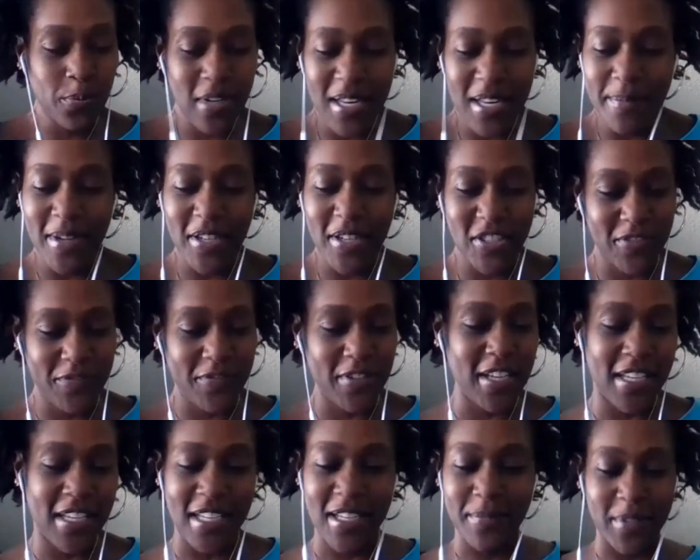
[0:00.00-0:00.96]
pretty much a
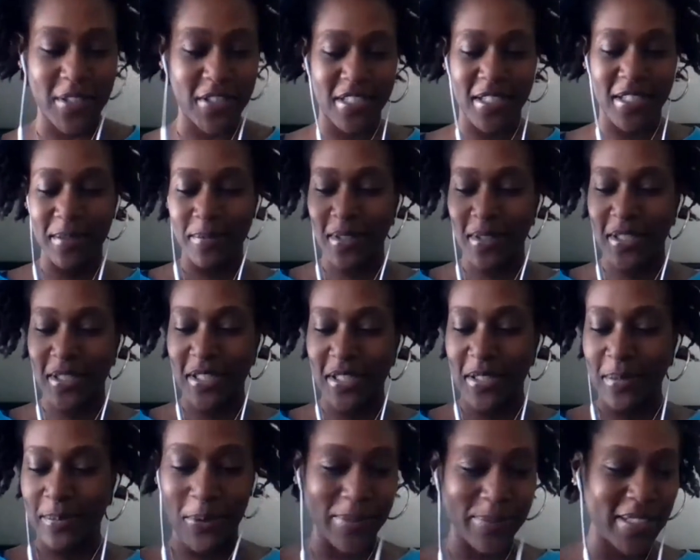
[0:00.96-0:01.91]
vegan when you're
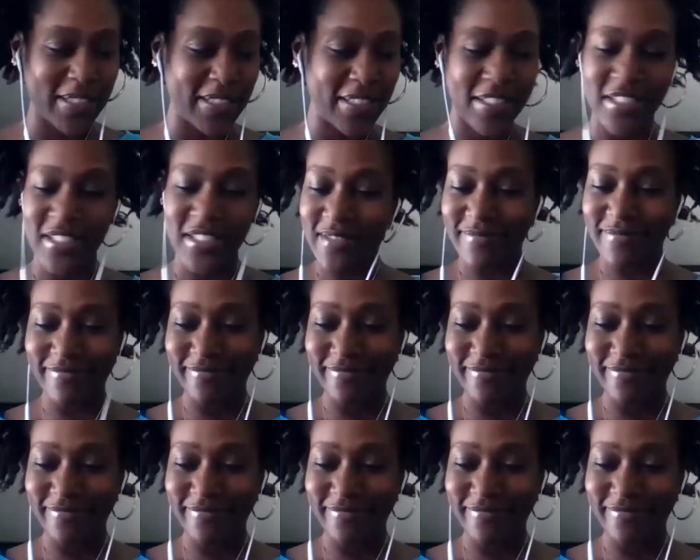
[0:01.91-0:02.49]
born, because